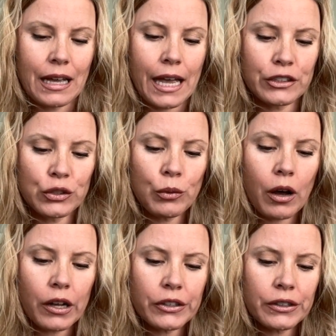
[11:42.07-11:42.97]
as you
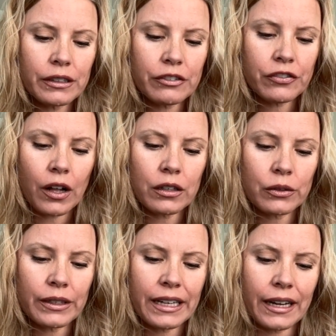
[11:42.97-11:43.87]
honor and follow
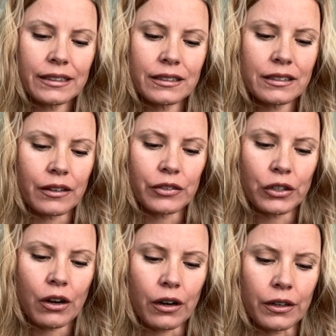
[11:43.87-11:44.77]
the guidance of your
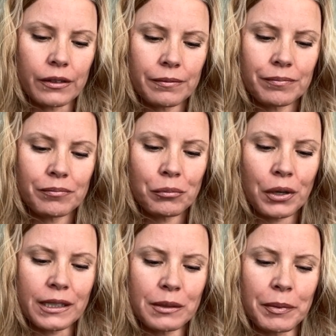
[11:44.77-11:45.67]
heart
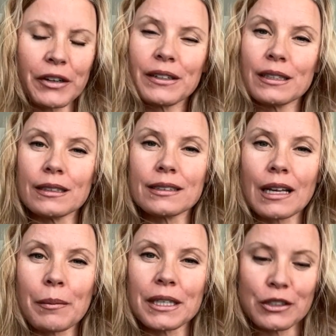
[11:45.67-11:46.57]
prosperity is
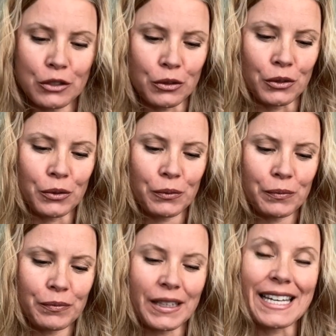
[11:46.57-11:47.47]
coming to you
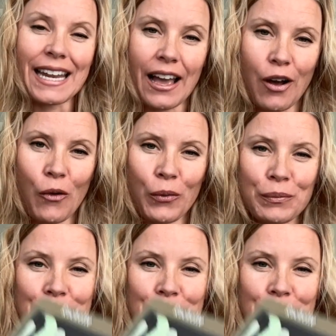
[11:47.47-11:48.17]
now